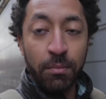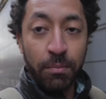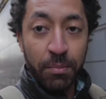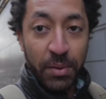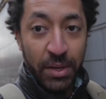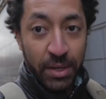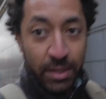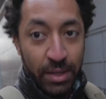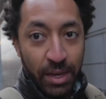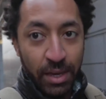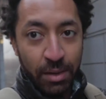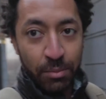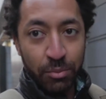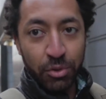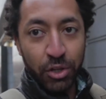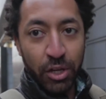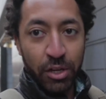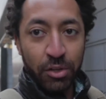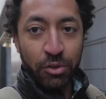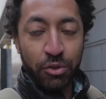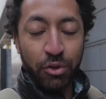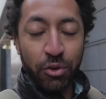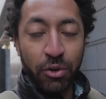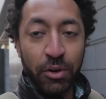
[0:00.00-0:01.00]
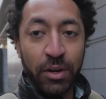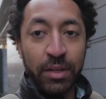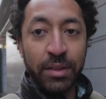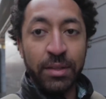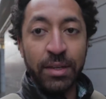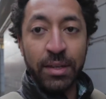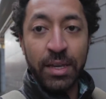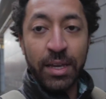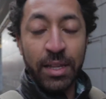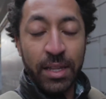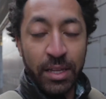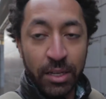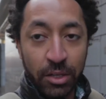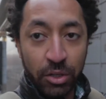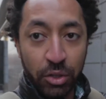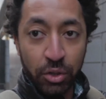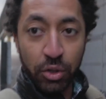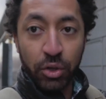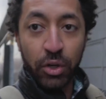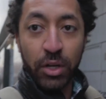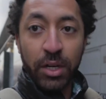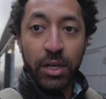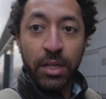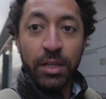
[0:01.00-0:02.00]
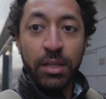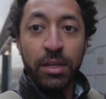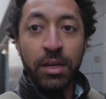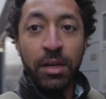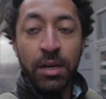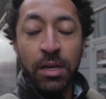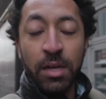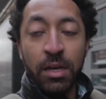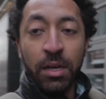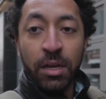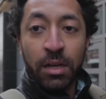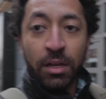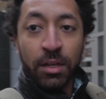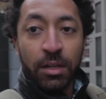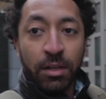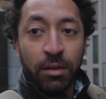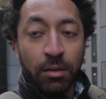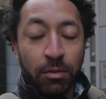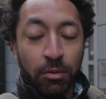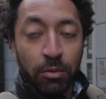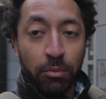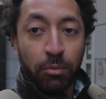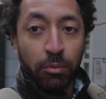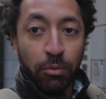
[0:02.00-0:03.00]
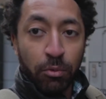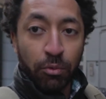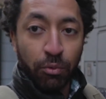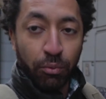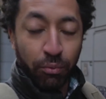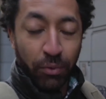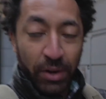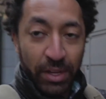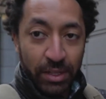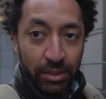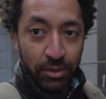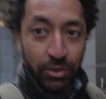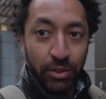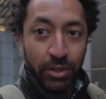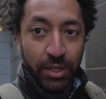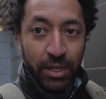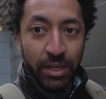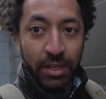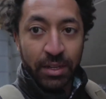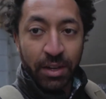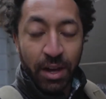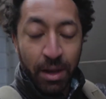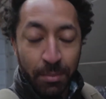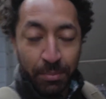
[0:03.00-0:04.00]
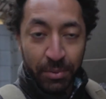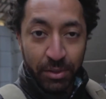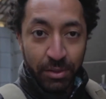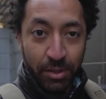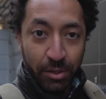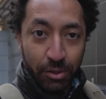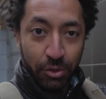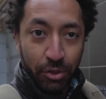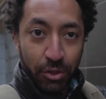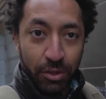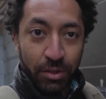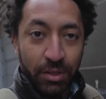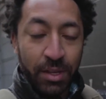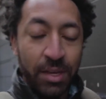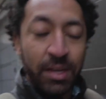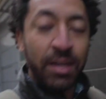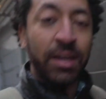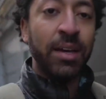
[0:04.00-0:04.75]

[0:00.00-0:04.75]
big game changer in getting good, great looking composition.